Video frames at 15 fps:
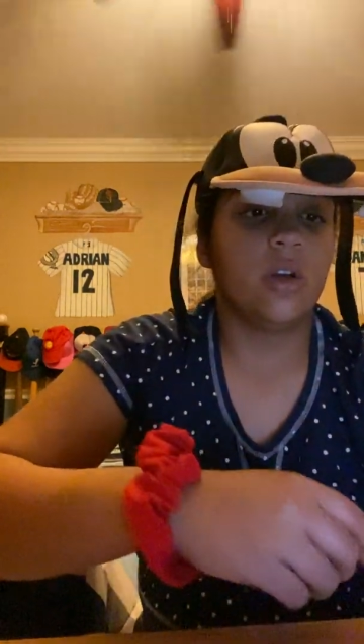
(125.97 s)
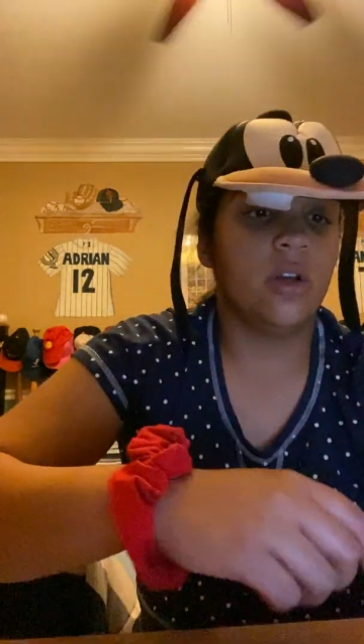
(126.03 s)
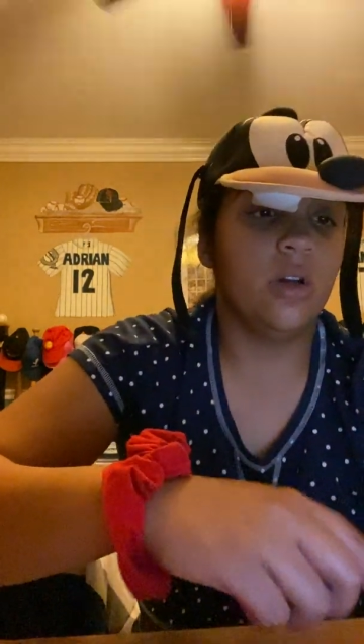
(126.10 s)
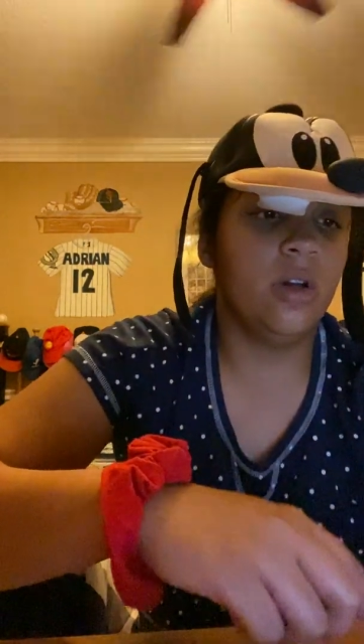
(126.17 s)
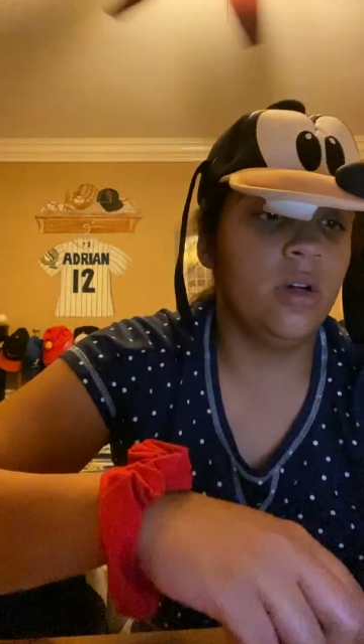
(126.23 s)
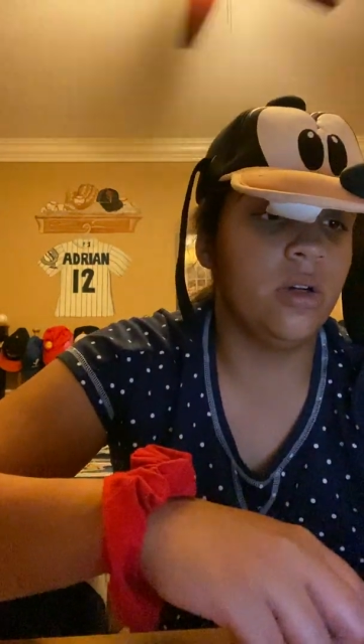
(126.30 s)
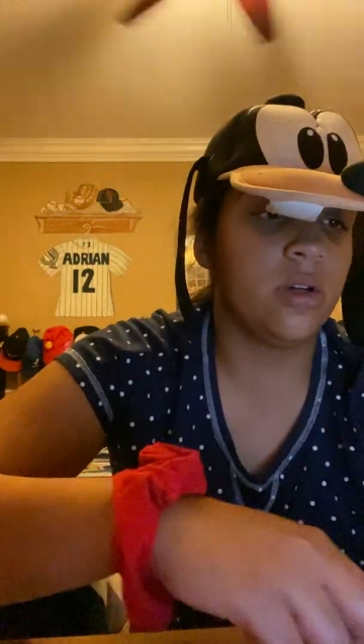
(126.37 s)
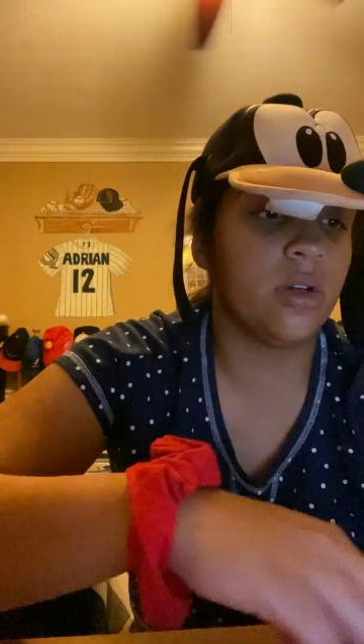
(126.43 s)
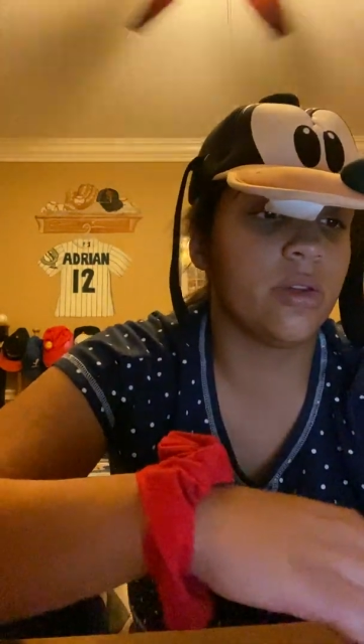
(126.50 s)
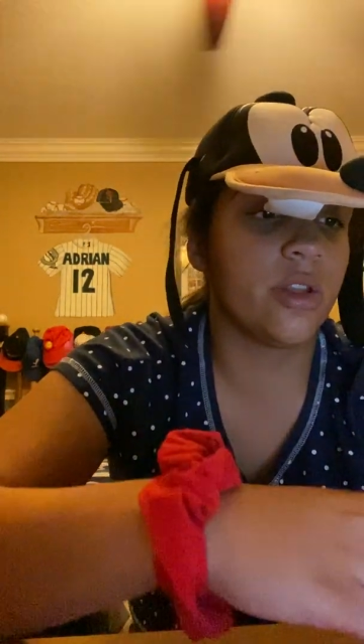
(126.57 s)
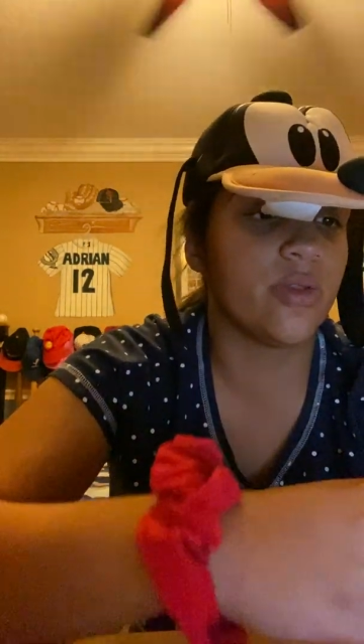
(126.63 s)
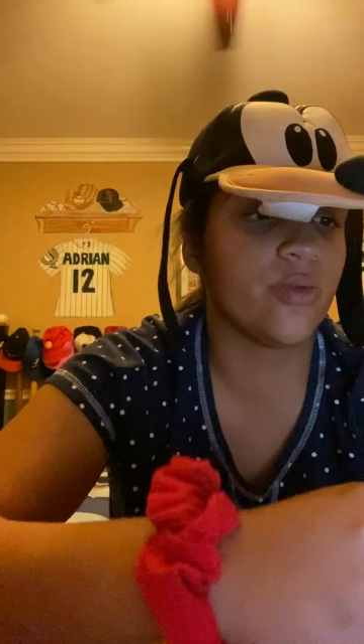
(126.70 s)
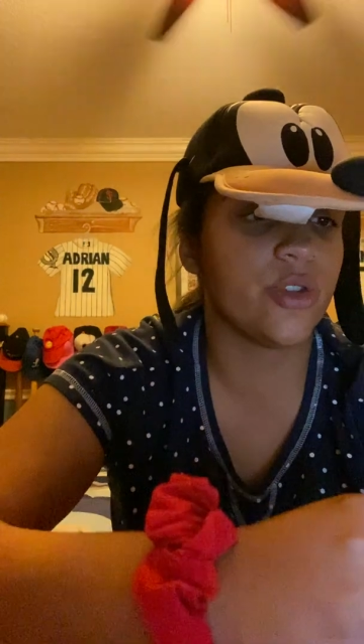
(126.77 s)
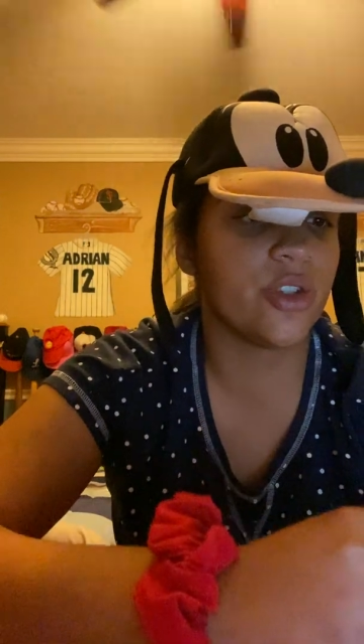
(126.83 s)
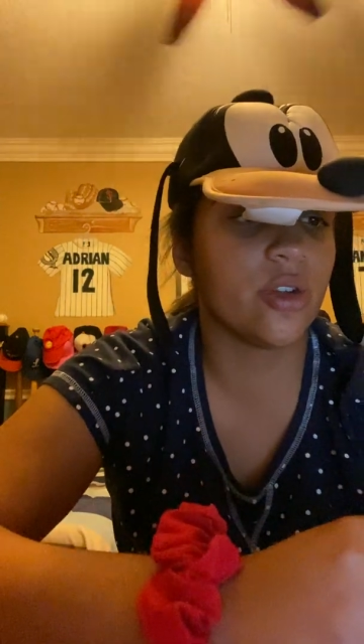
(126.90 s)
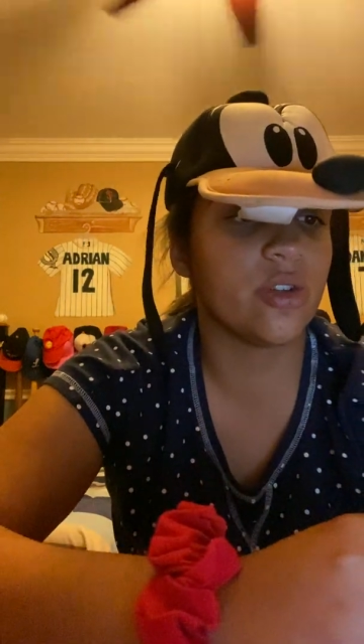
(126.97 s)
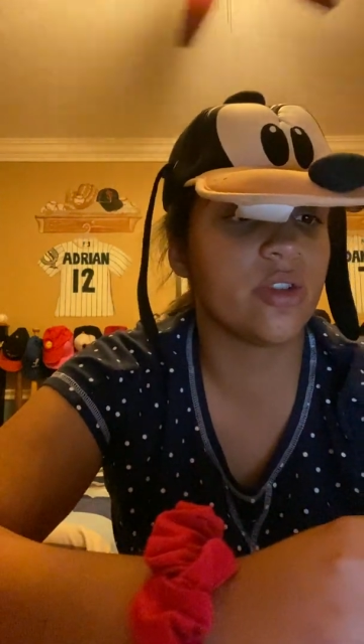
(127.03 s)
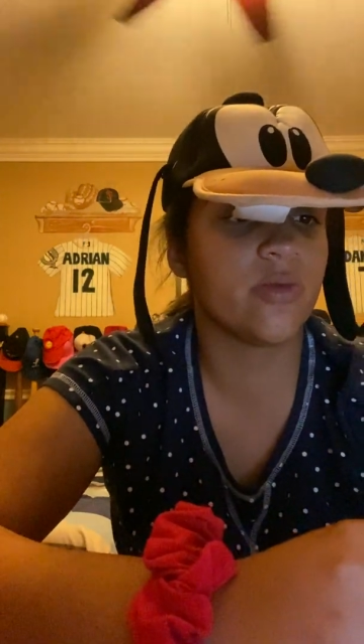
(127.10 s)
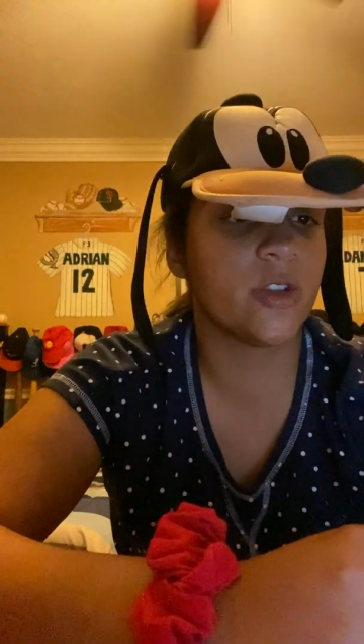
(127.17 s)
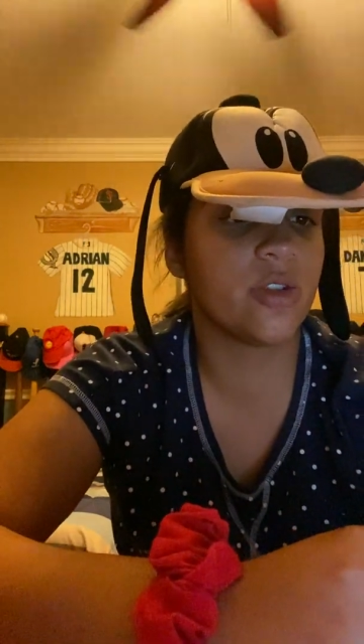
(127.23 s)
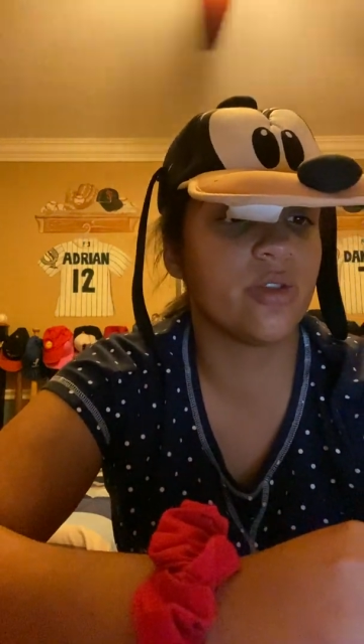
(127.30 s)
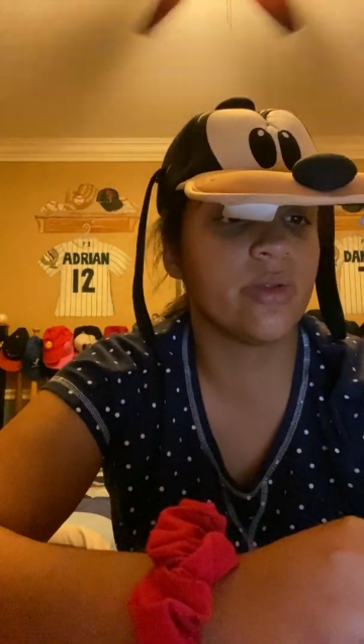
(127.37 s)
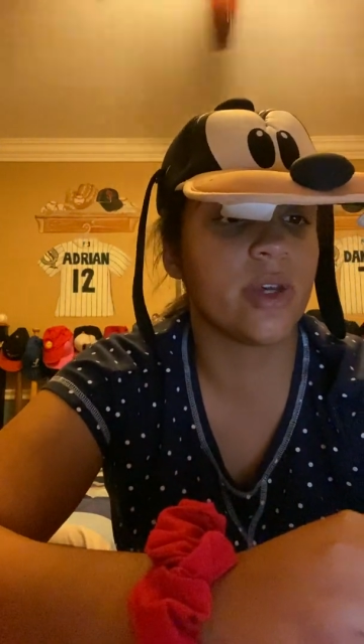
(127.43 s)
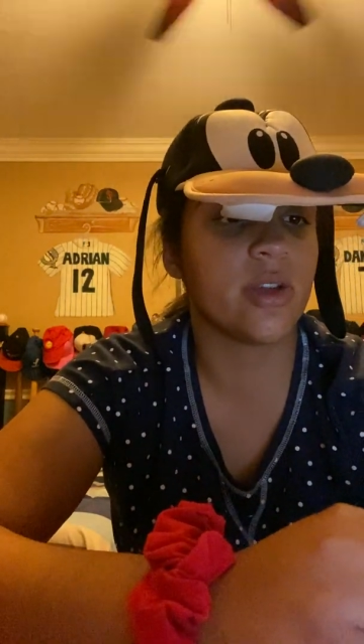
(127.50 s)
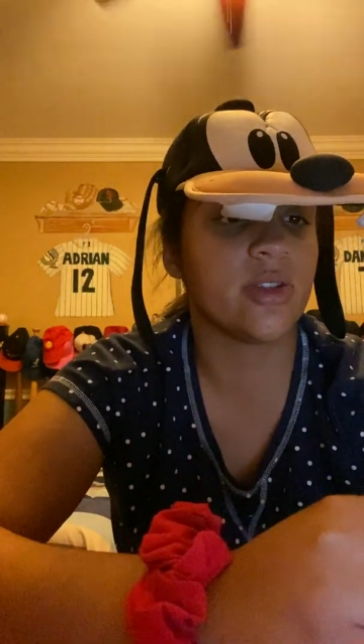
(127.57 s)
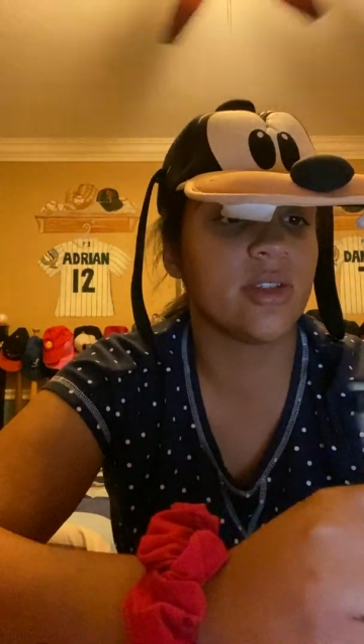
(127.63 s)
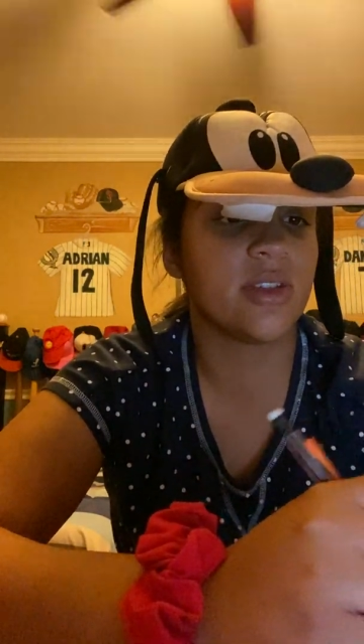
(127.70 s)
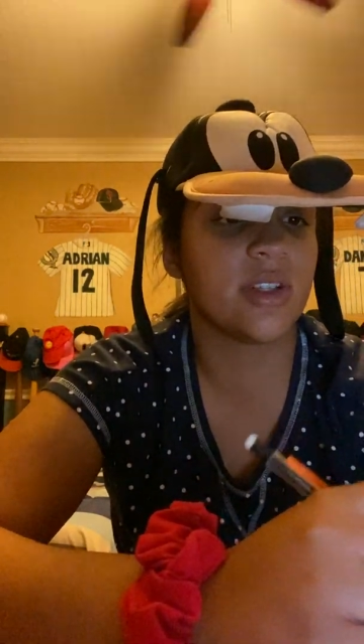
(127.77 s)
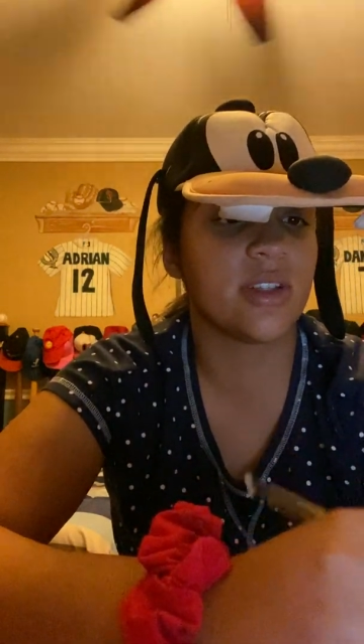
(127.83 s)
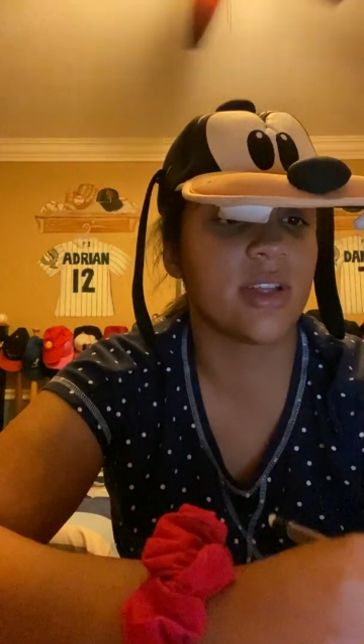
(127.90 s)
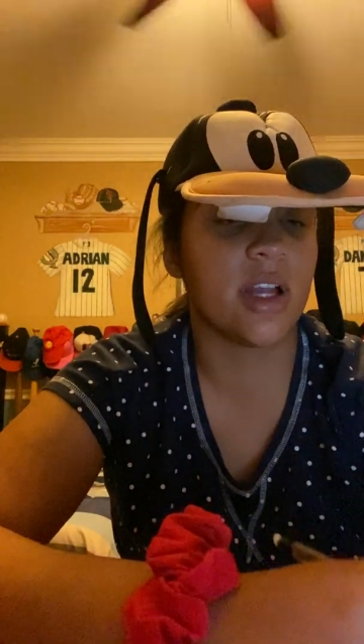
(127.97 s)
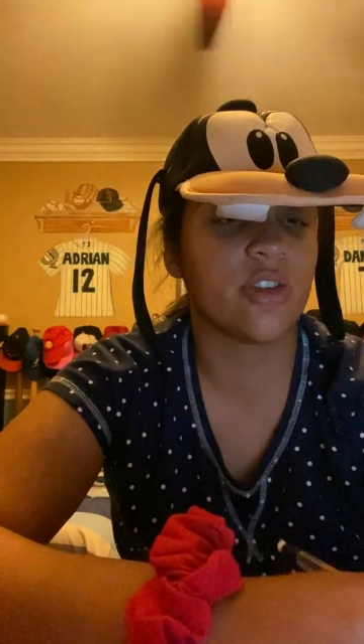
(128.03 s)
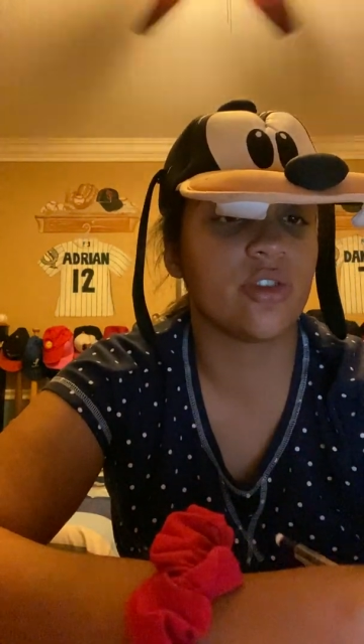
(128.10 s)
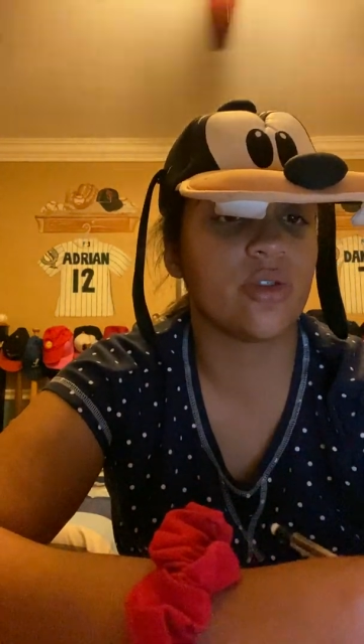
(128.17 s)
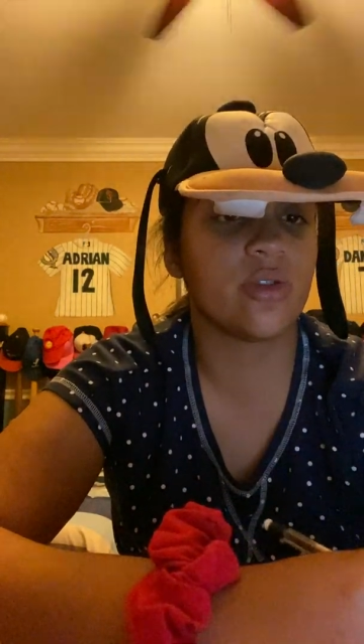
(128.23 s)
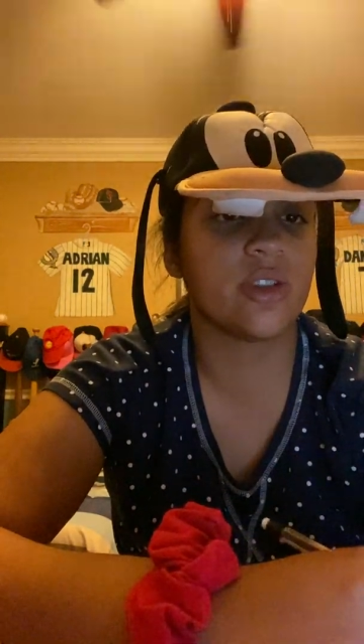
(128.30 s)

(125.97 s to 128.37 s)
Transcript: The results of the 2006 National